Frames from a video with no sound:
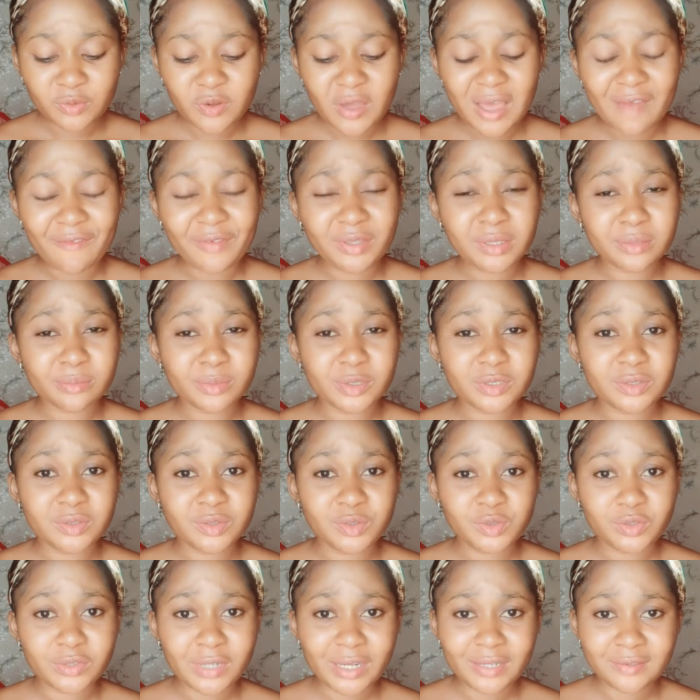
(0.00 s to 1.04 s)
have anybody
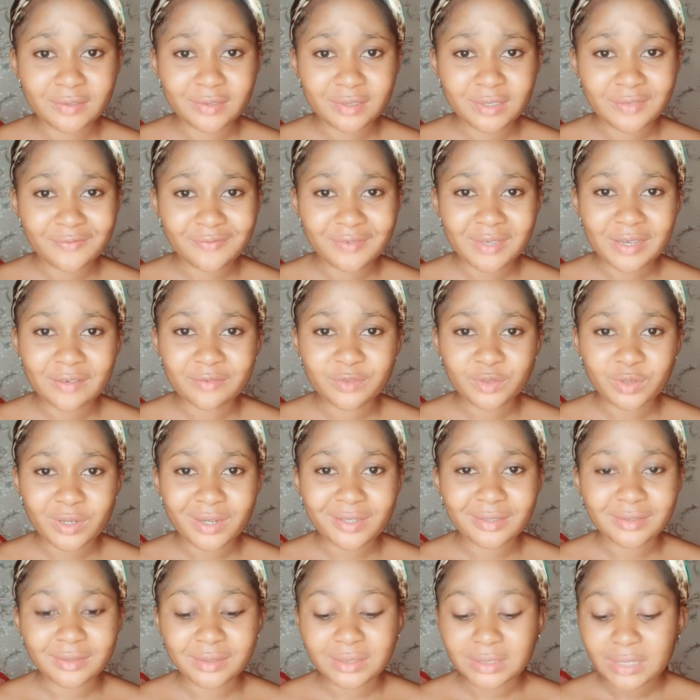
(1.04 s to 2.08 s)
tried it? If you have
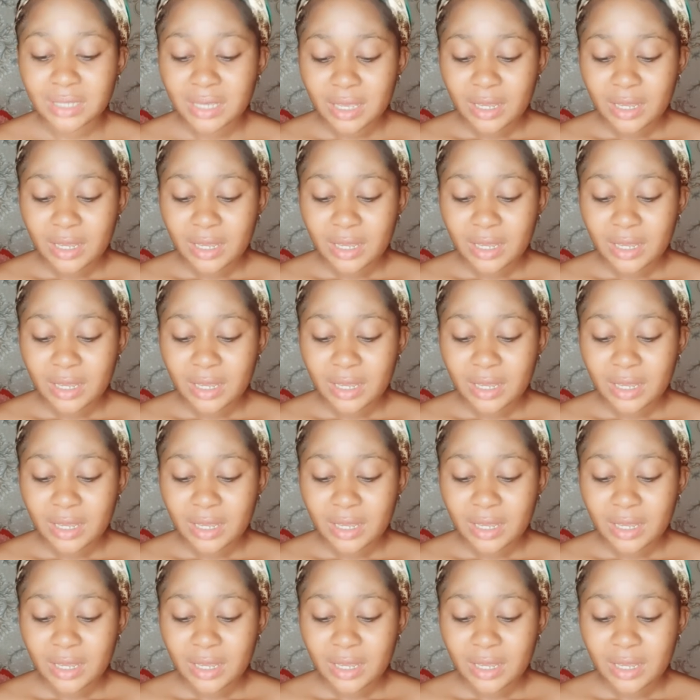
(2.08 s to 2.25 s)
tried it,